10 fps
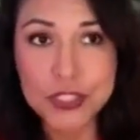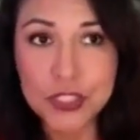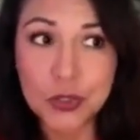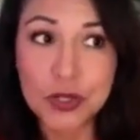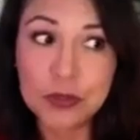
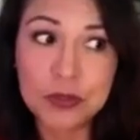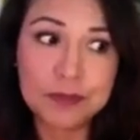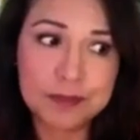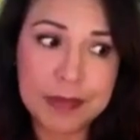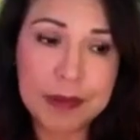
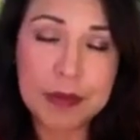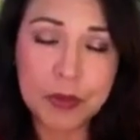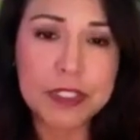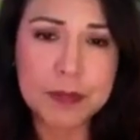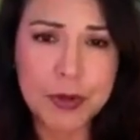struggle maybe
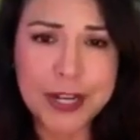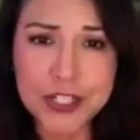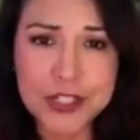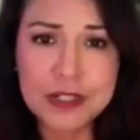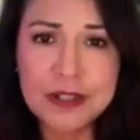with
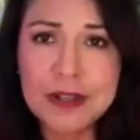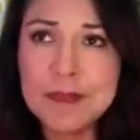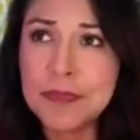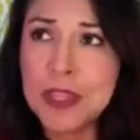depression,